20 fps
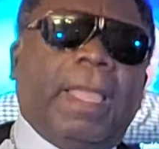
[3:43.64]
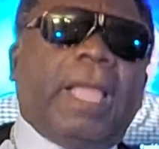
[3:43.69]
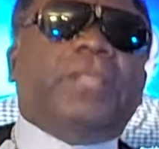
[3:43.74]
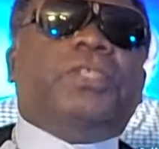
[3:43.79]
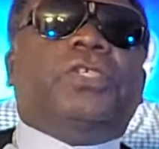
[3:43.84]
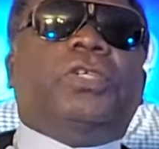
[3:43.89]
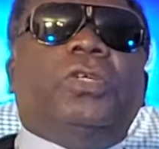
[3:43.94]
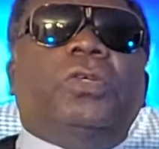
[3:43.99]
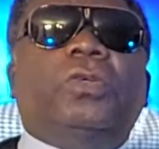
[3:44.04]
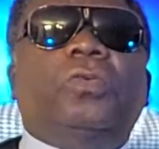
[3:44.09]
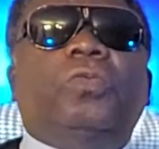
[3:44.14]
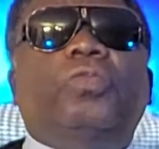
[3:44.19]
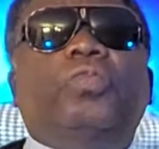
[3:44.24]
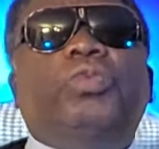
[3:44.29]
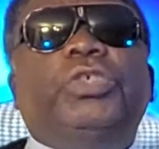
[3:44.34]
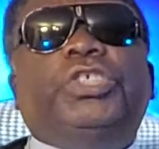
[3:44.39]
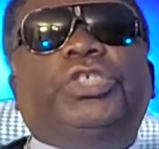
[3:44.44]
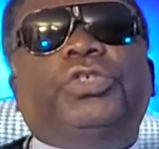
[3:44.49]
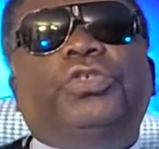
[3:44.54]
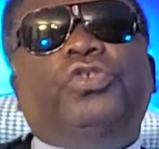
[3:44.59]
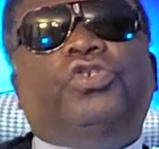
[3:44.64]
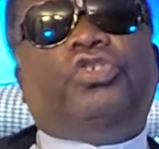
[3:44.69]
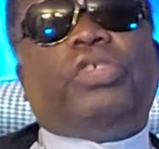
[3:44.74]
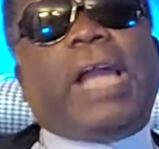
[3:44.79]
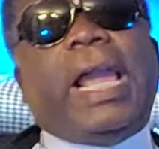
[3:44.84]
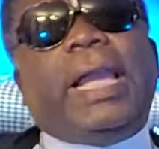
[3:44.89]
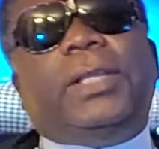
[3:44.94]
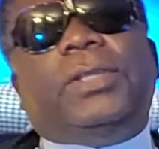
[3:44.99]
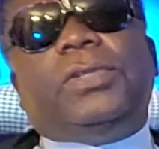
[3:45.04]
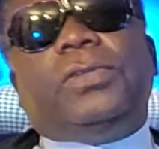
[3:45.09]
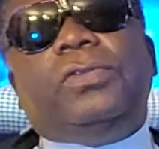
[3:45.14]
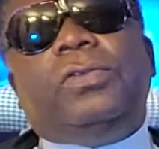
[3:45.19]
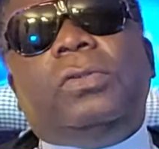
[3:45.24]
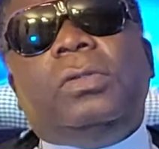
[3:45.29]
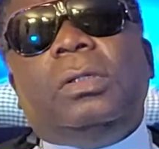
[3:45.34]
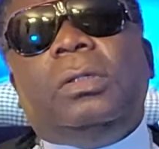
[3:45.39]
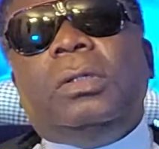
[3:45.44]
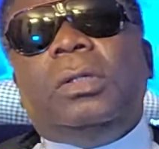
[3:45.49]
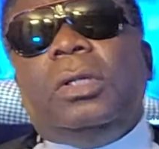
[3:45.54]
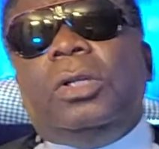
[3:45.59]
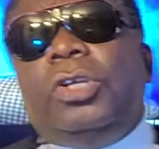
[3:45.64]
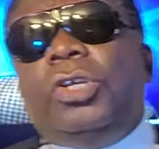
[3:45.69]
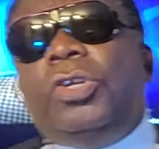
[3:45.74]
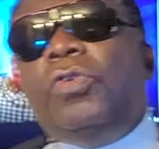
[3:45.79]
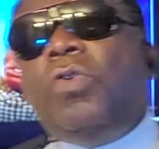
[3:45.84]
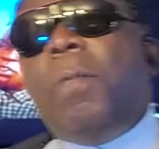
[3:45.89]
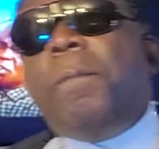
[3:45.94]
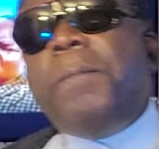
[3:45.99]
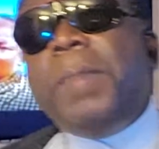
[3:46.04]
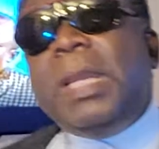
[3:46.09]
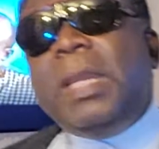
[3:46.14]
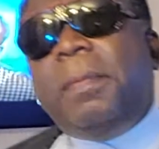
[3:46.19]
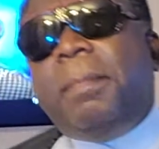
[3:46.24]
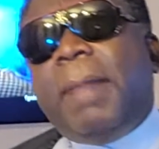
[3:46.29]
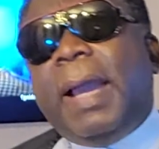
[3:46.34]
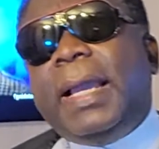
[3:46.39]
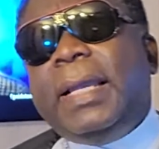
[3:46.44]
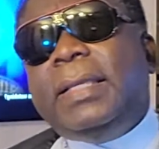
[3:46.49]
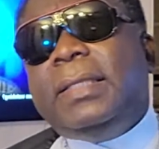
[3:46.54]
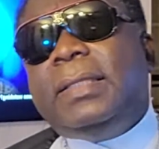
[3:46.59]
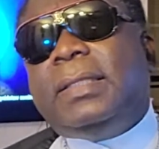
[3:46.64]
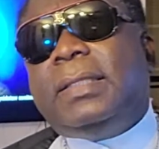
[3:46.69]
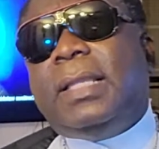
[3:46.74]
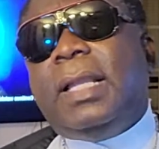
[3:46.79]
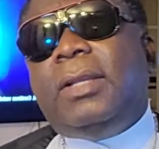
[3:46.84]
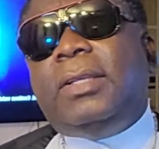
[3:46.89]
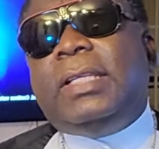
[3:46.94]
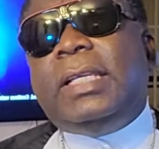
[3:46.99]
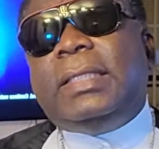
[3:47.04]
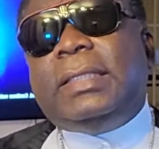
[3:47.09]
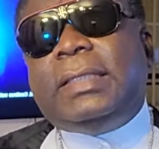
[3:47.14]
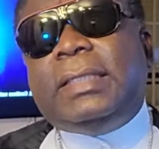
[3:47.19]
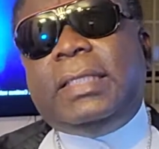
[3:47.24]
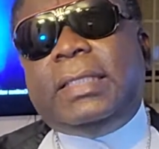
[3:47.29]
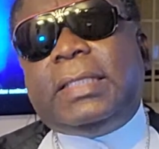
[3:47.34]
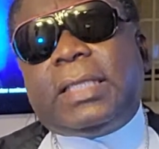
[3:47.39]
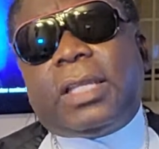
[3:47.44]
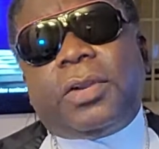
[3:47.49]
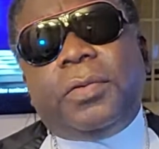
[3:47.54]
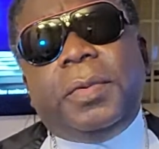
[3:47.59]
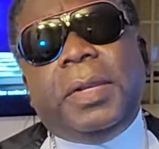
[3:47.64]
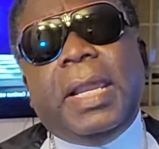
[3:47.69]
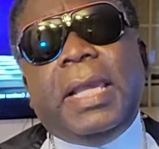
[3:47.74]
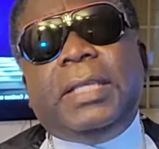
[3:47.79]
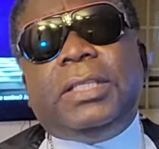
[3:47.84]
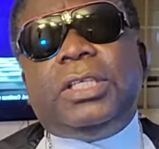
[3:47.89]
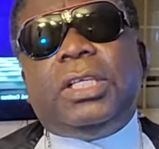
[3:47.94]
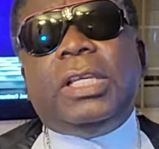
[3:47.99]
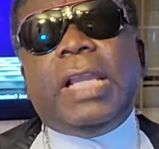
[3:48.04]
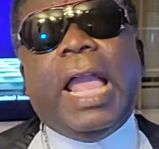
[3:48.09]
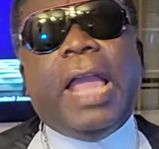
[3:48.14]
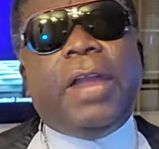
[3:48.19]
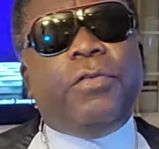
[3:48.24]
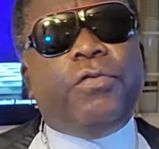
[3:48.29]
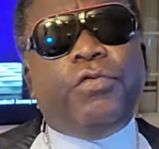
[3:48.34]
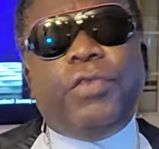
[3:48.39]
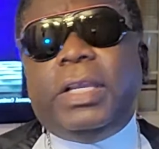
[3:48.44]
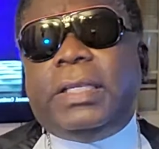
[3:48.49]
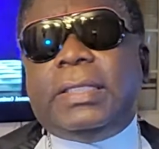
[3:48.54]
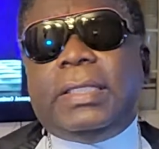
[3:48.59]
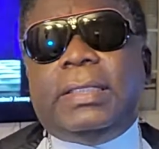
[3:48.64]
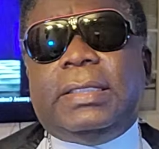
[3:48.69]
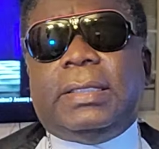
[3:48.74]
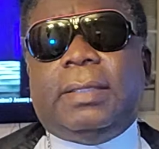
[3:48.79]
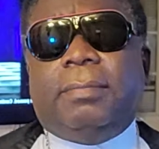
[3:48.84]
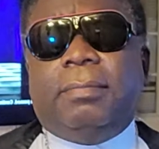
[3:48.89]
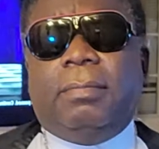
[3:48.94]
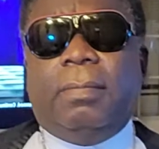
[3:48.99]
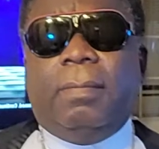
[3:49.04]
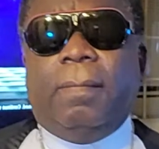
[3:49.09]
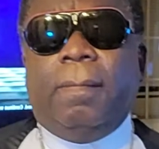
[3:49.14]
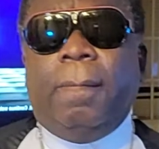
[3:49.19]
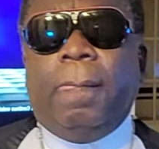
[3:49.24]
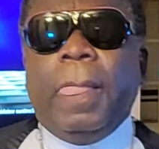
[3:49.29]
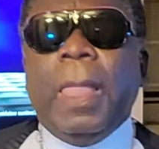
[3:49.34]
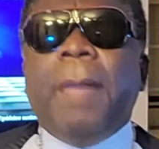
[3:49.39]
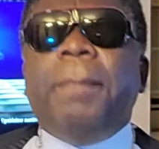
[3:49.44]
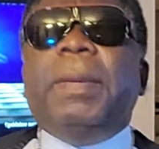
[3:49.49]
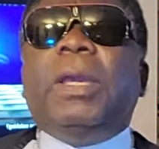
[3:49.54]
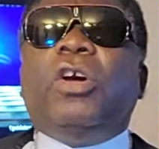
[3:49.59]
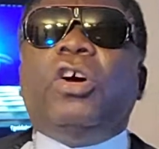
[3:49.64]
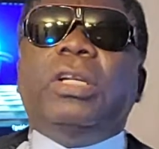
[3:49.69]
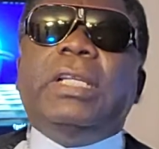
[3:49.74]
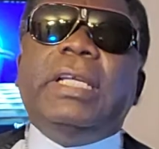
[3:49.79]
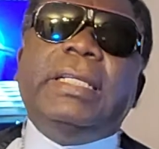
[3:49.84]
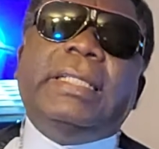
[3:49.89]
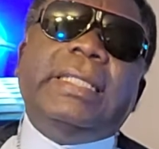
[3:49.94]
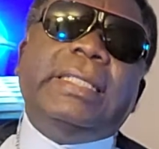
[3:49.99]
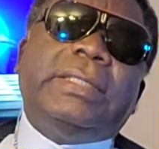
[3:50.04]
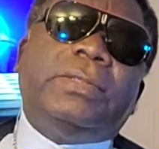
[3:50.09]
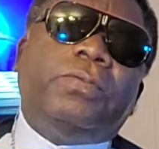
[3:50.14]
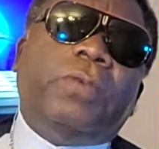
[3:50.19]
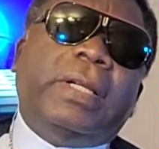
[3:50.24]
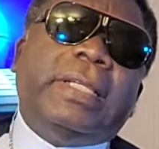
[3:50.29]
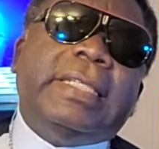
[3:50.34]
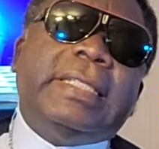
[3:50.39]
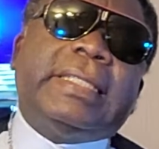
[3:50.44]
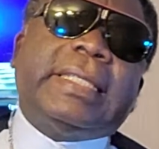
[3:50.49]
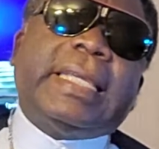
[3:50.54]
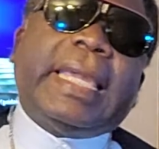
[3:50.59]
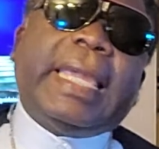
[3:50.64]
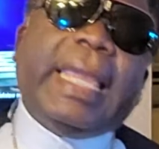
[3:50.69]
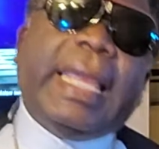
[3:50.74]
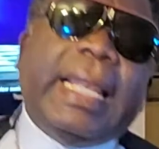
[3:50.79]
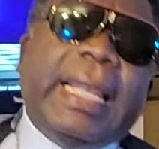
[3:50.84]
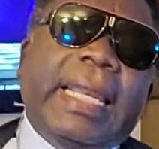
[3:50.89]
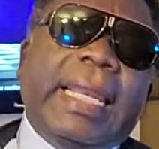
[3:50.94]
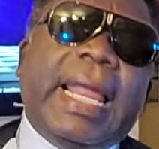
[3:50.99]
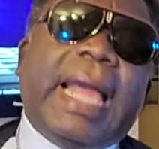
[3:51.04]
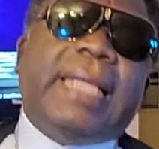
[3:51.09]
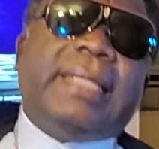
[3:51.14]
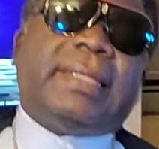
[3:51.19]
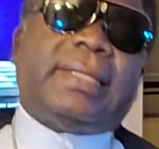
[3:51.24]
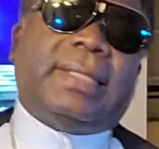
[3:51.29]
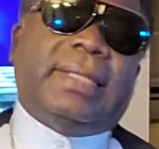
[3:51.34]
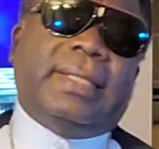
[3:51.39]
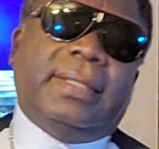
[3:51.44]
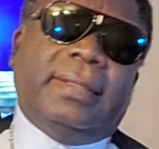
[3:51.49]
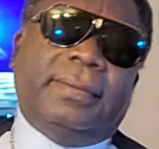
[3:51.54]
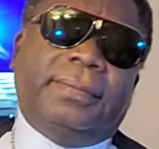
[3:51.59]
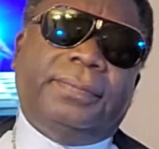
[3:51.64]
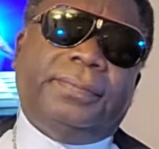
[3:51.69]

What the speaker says: And so we should try to, you know, minimize this discrimination and racism, because it is what is killing us.